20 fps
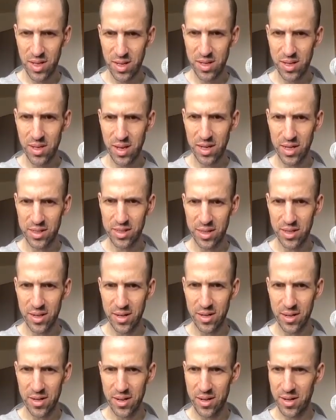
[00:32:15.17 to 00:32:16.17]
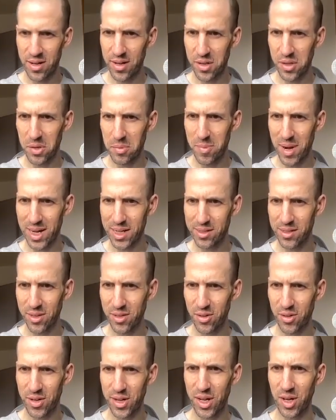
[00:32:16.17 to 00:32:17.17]
Yeah, I guess he did another magazine
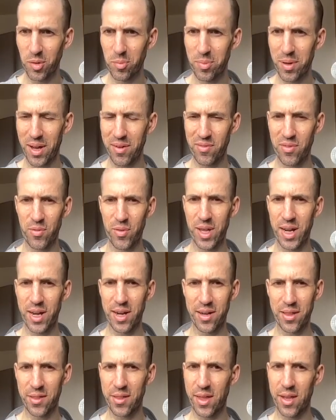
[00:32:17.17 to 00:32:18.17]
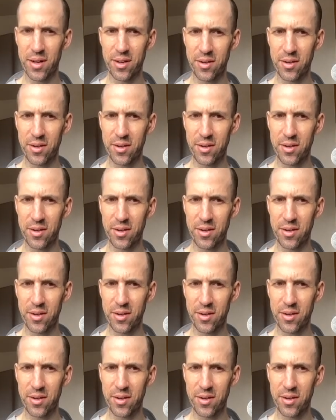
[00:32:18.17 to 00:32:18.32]
called Help. I haven't read any of that at